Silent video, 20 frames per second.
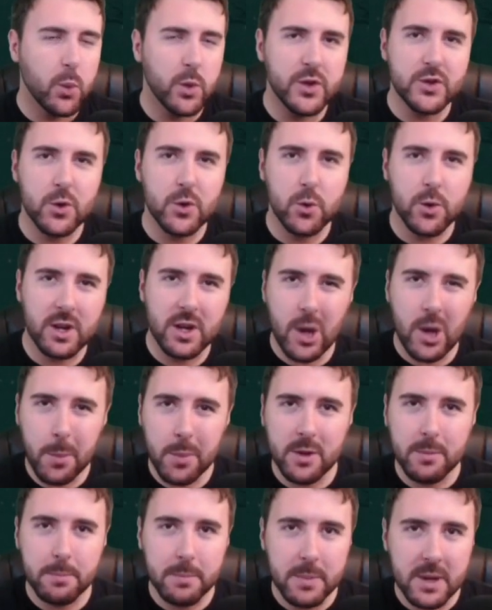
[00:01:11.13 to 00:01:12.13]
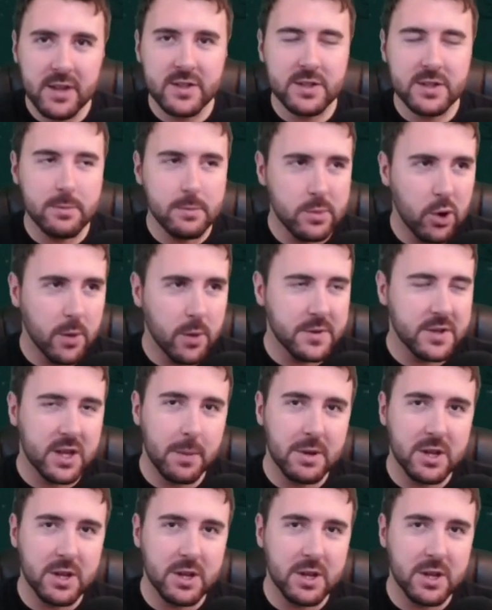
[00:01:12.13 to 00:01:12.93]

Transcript: We saw a couple of bits and bobs,